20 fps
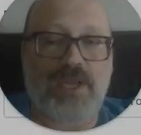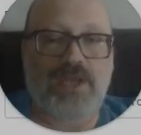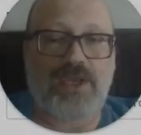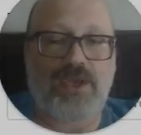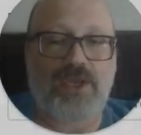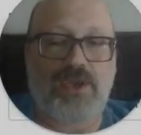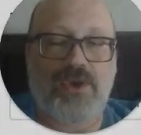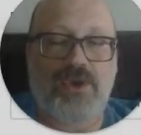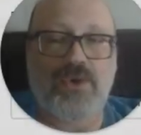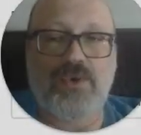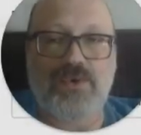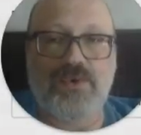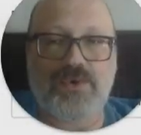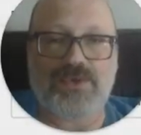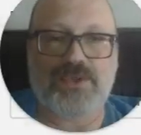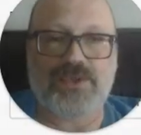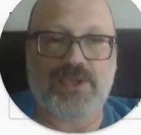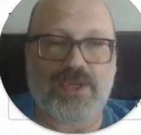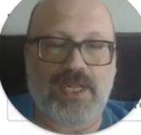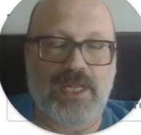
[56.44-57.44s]
to
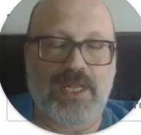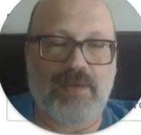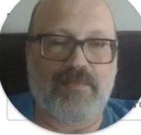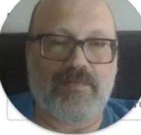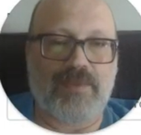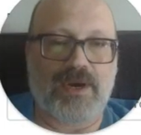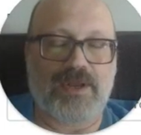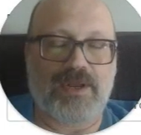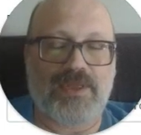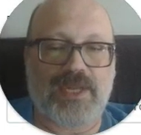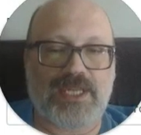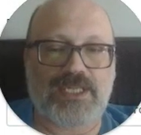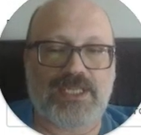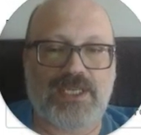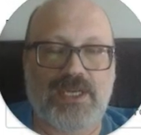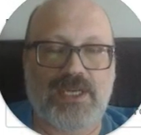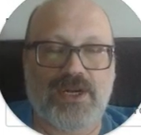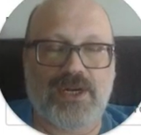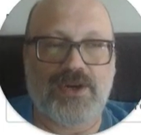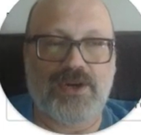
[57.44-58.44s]
use the clip art that's
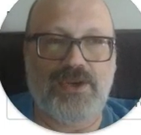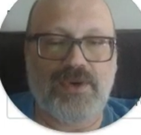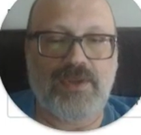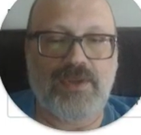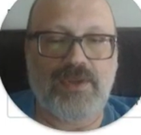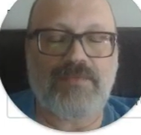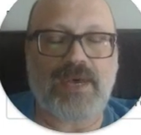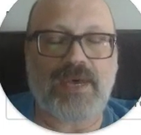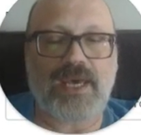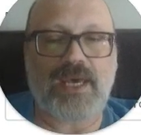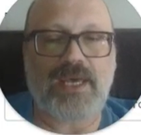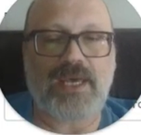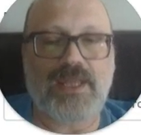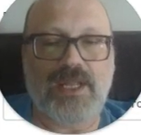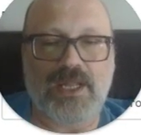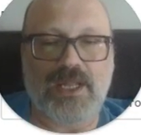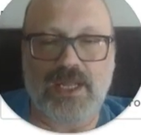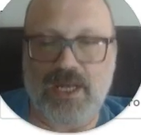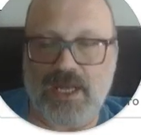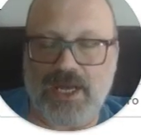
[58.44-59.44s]
here, you can pay the
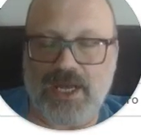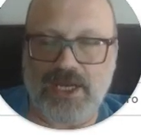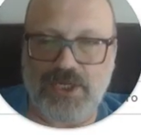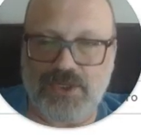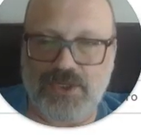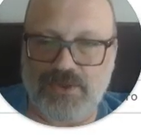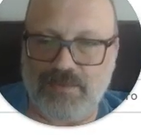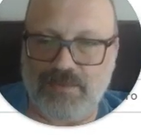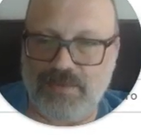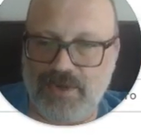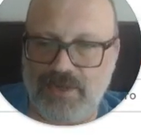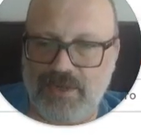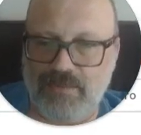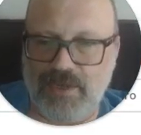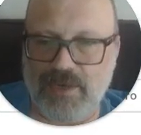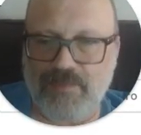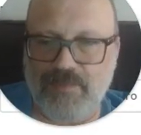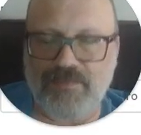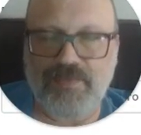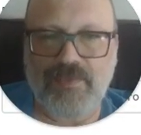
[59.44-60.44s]
little extra
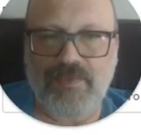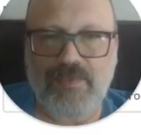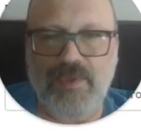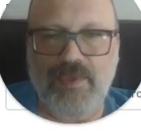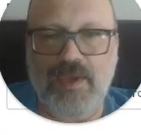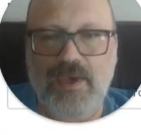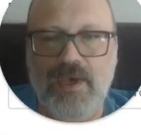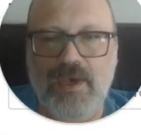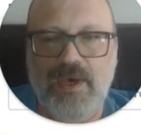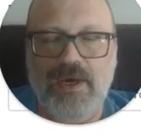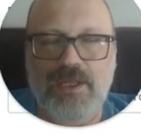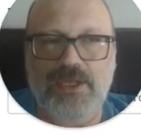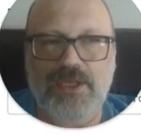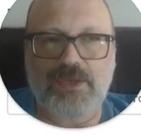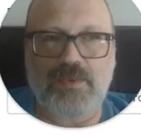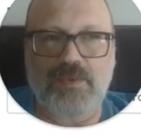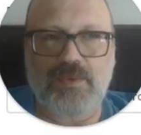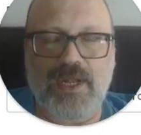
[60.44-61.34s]
premium. This one